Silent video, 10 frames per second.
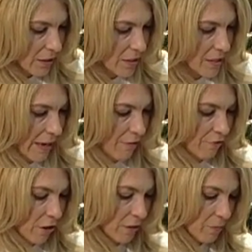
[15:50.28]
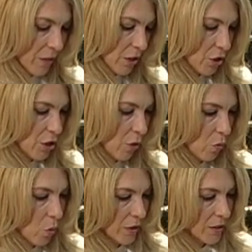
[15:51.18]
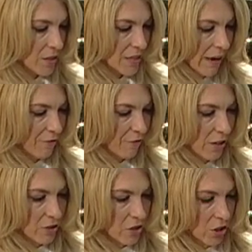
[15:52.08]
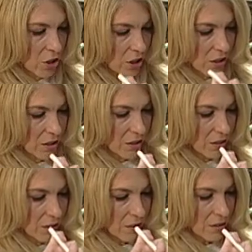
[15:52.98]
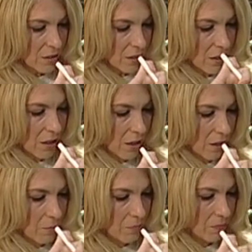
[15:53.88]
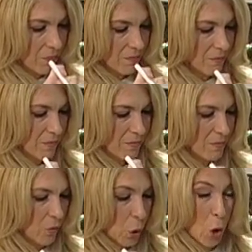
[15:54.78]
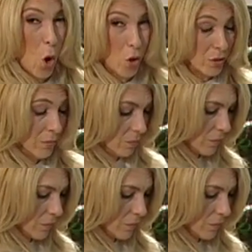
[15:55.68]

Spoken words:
the saffron. You don't want the saffron to cook long.